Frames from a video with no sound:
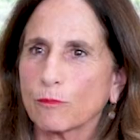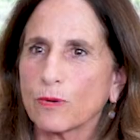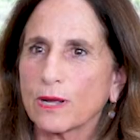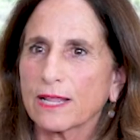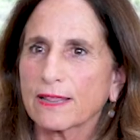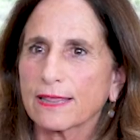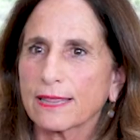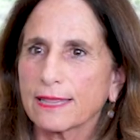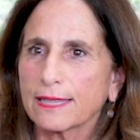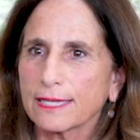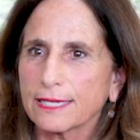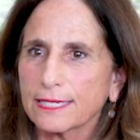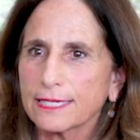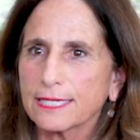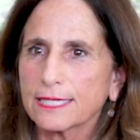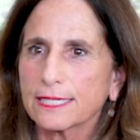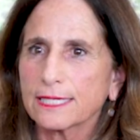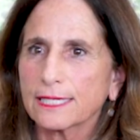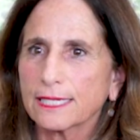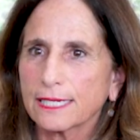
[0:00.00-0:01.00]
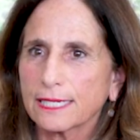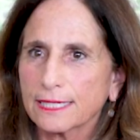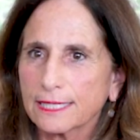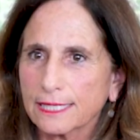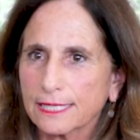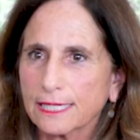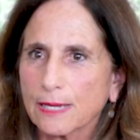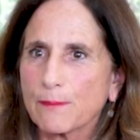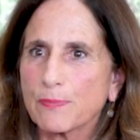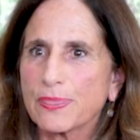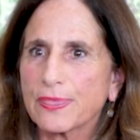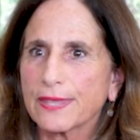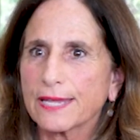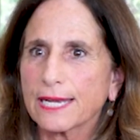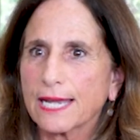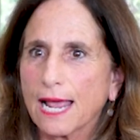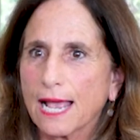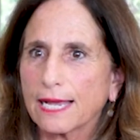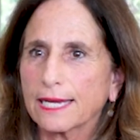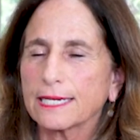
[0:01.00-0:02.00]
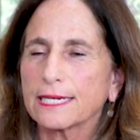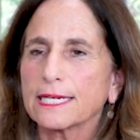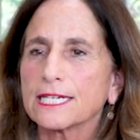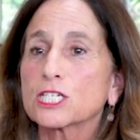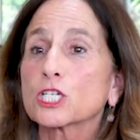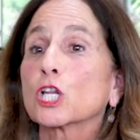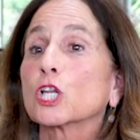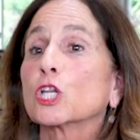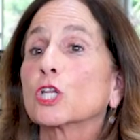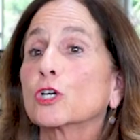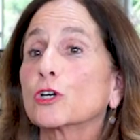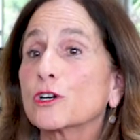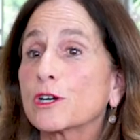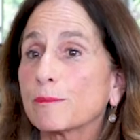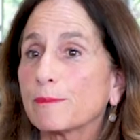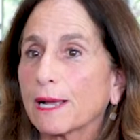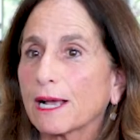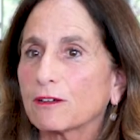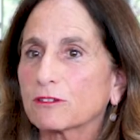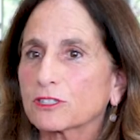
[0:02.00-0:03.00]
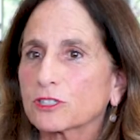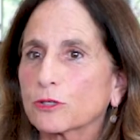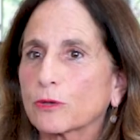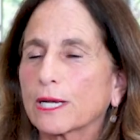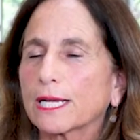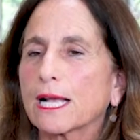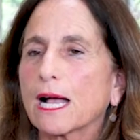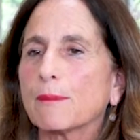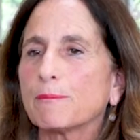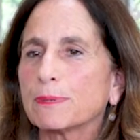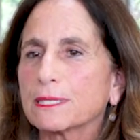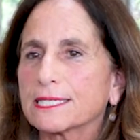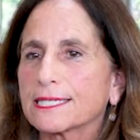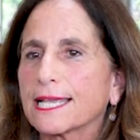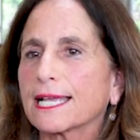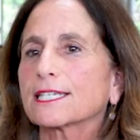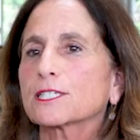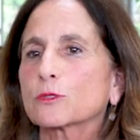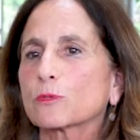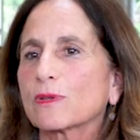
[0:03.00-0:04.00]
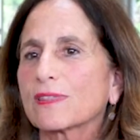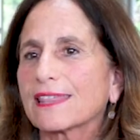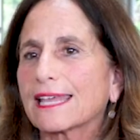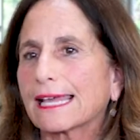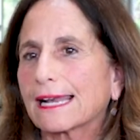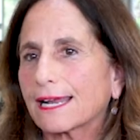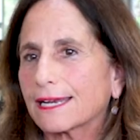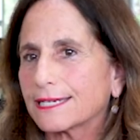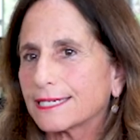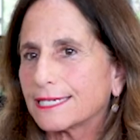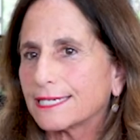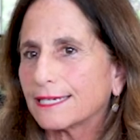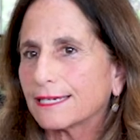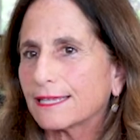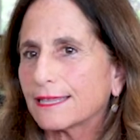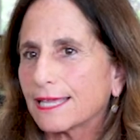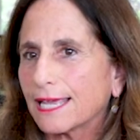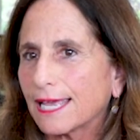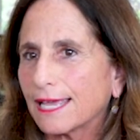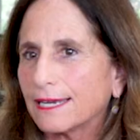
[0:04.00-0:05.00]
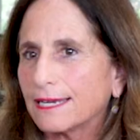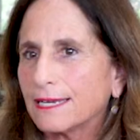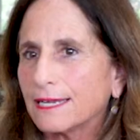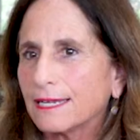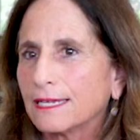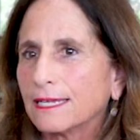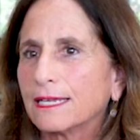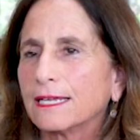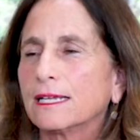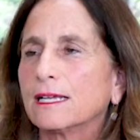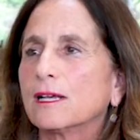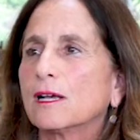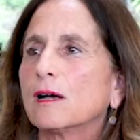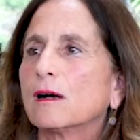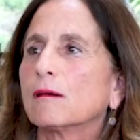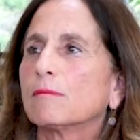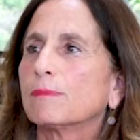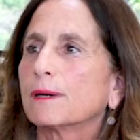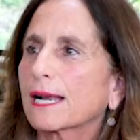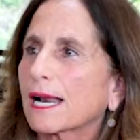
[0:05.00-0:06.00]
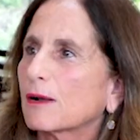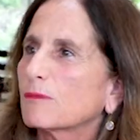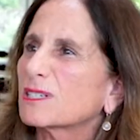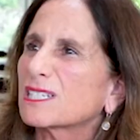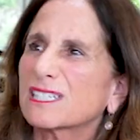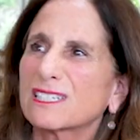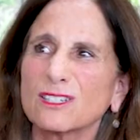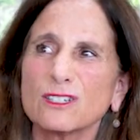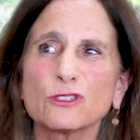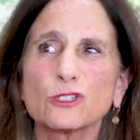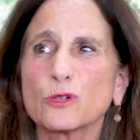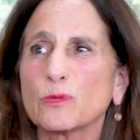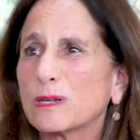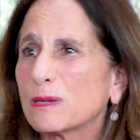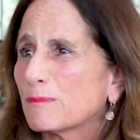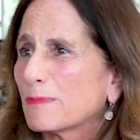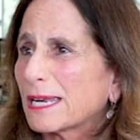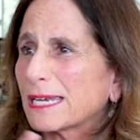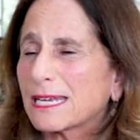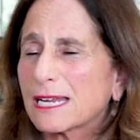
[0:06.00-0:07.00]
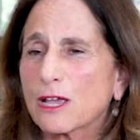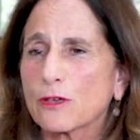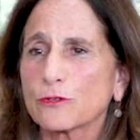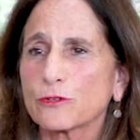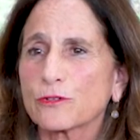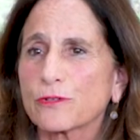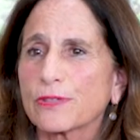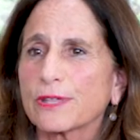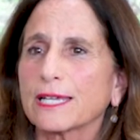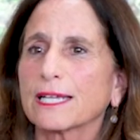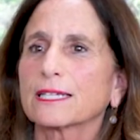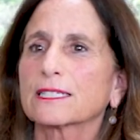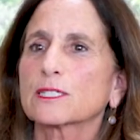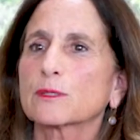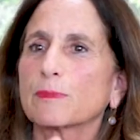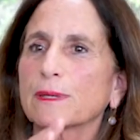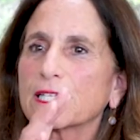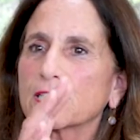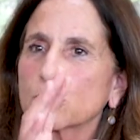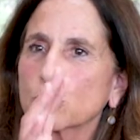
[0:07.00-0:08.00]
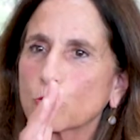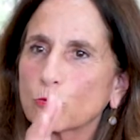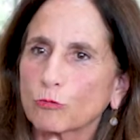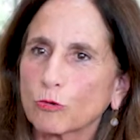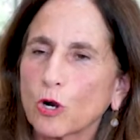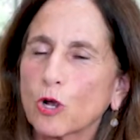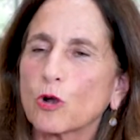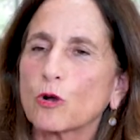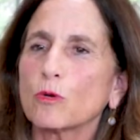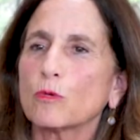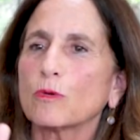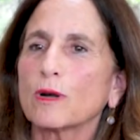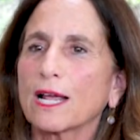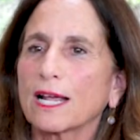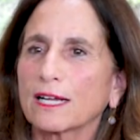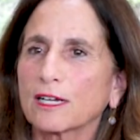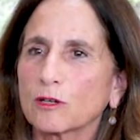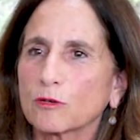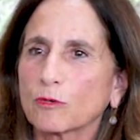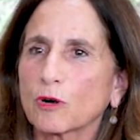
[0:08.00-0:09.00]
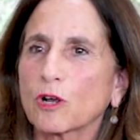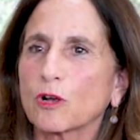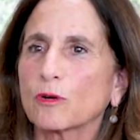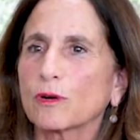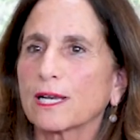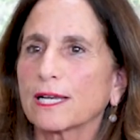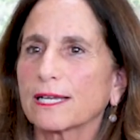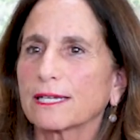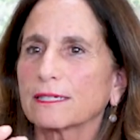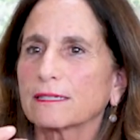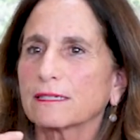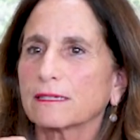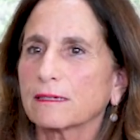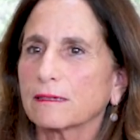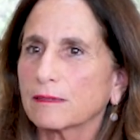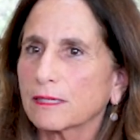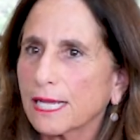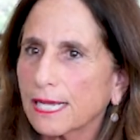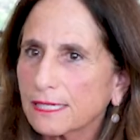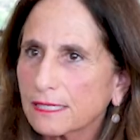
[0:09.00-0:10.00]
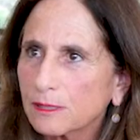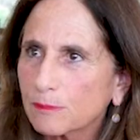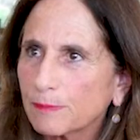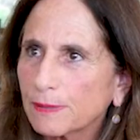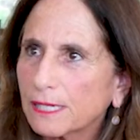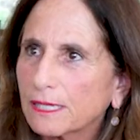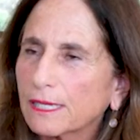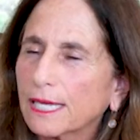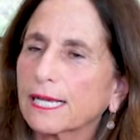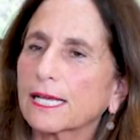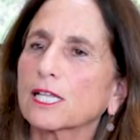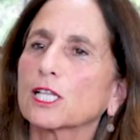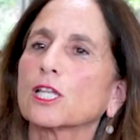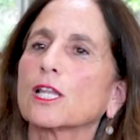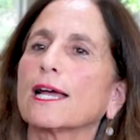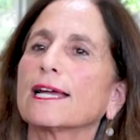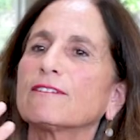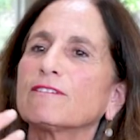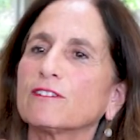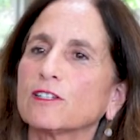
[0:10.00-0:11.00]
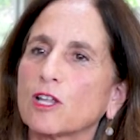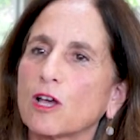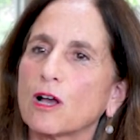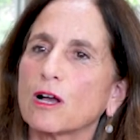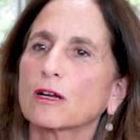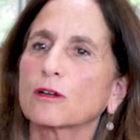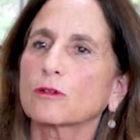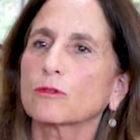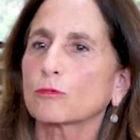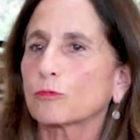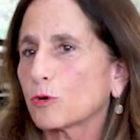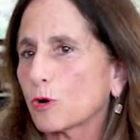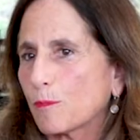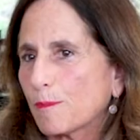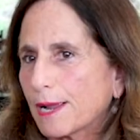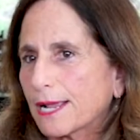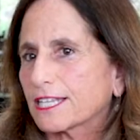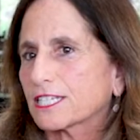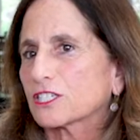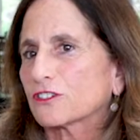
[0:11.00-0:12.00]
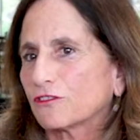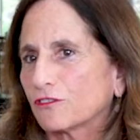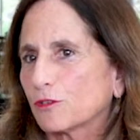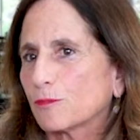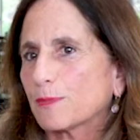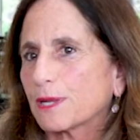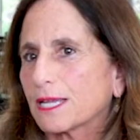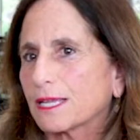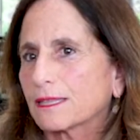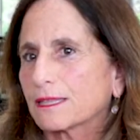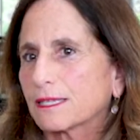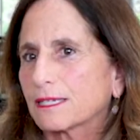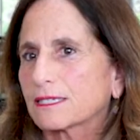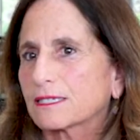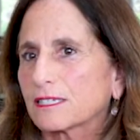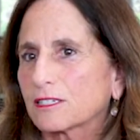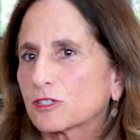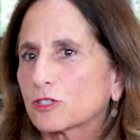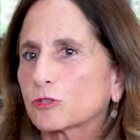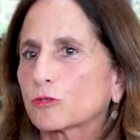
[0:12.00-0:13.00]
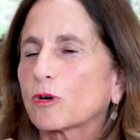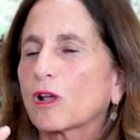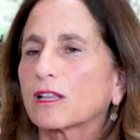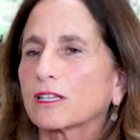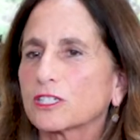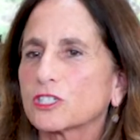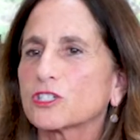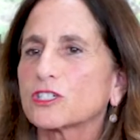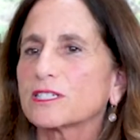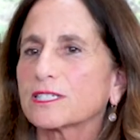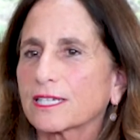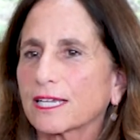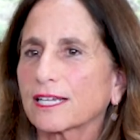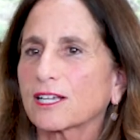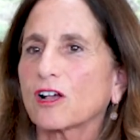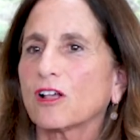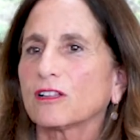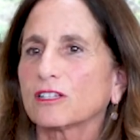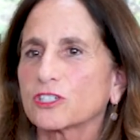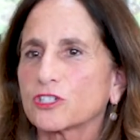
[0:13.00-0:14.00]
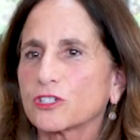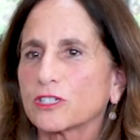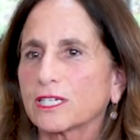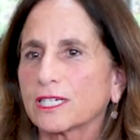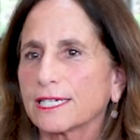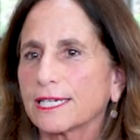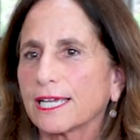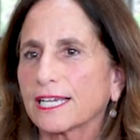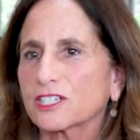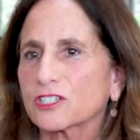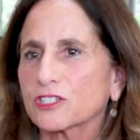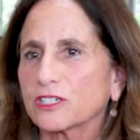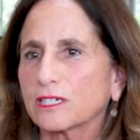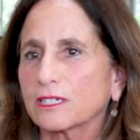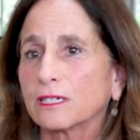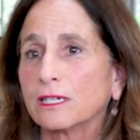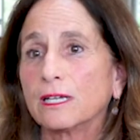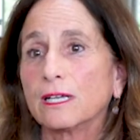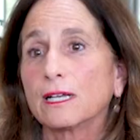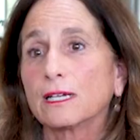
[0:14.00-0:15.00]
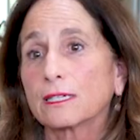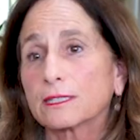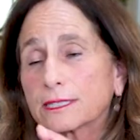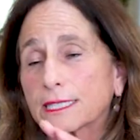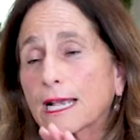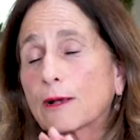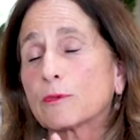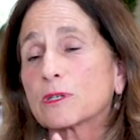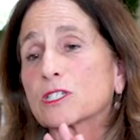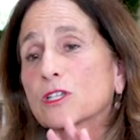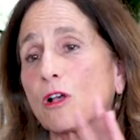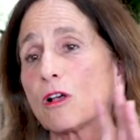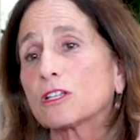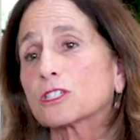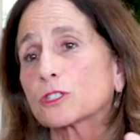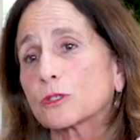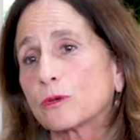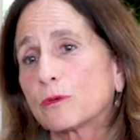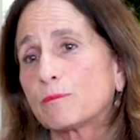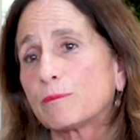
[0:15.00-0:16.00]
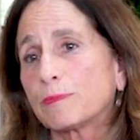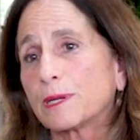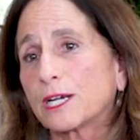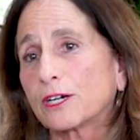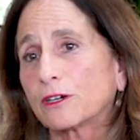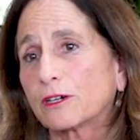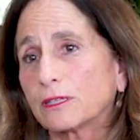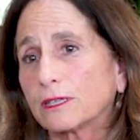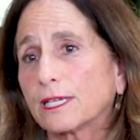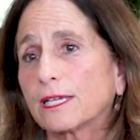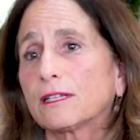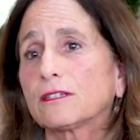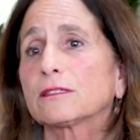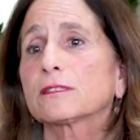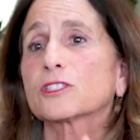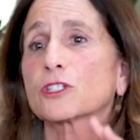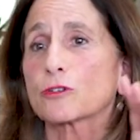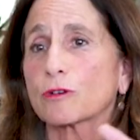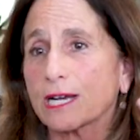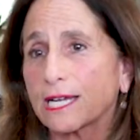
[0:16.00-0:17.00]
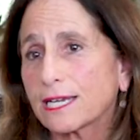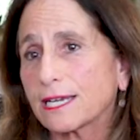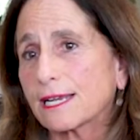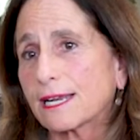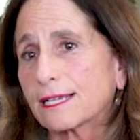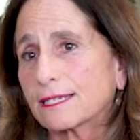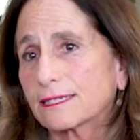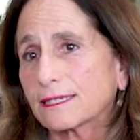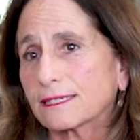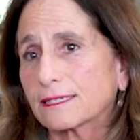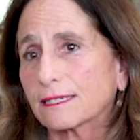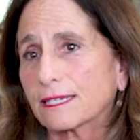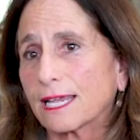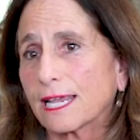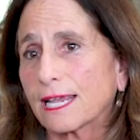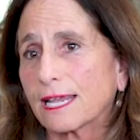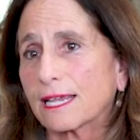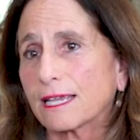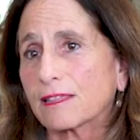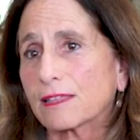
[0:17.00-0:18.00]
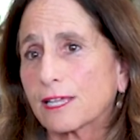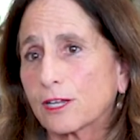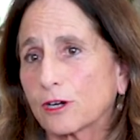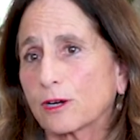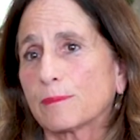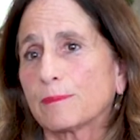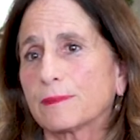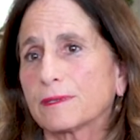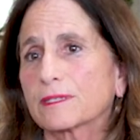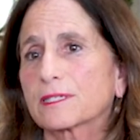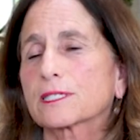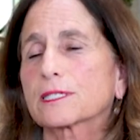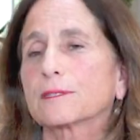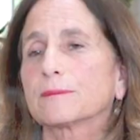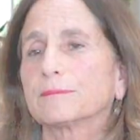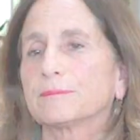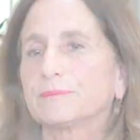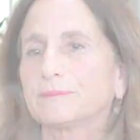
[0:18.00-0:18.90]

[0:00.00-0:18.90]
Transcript: went, this is something I need to learn about. So I got possessed with that idea then, but I was still doing many other things, but it's grown and has been like a lifelong romance for me, this astrology psychology connection, because I was also parallel training as a therapist.